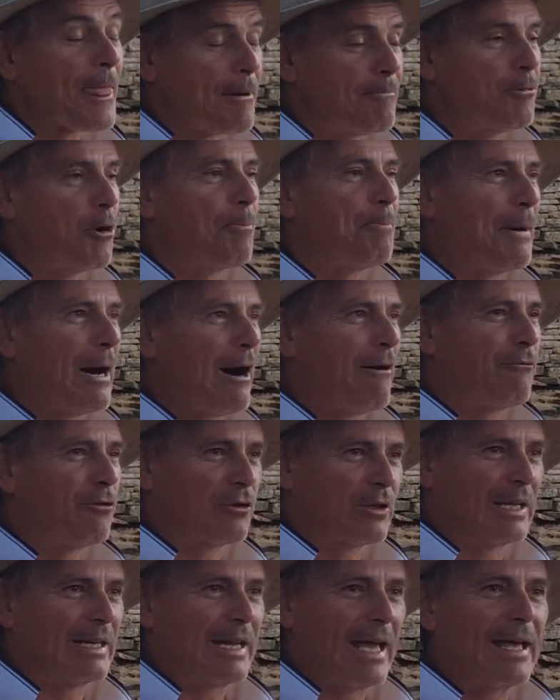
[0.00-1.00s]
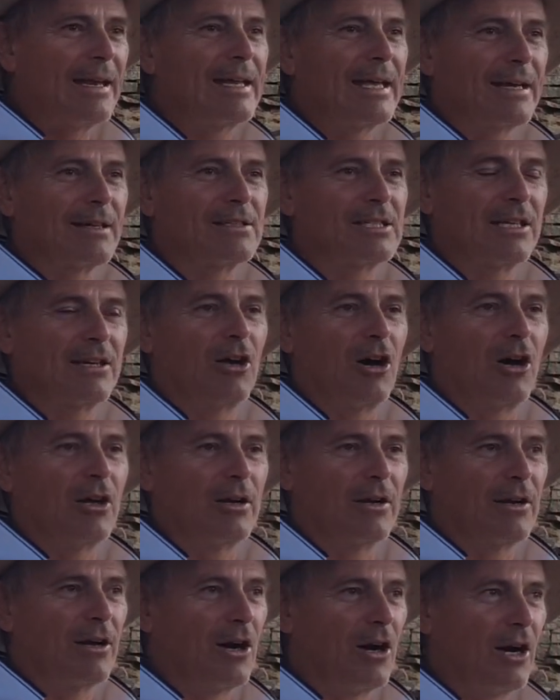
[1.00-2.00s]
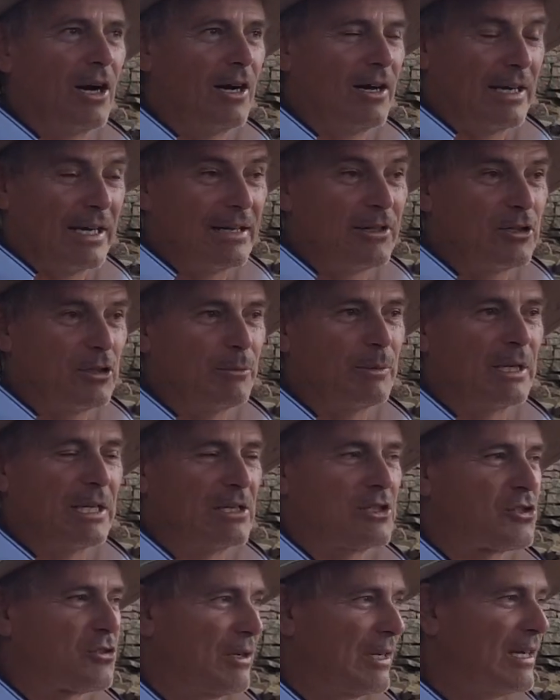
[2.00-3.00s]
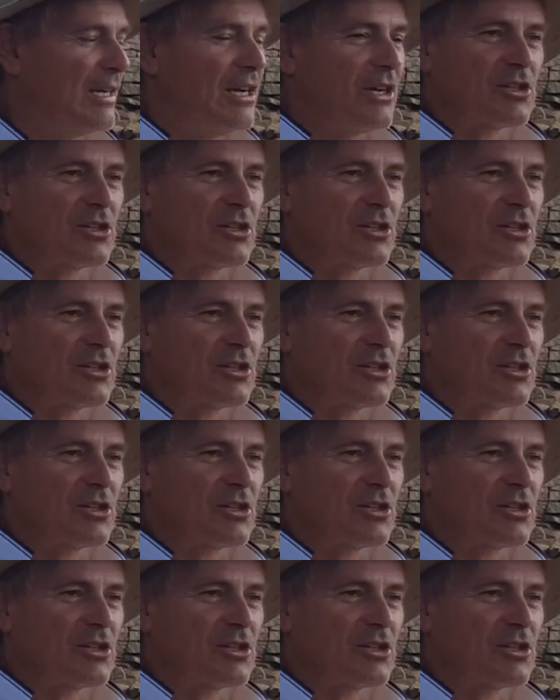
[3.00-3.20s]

more powerful than any antenna in human history.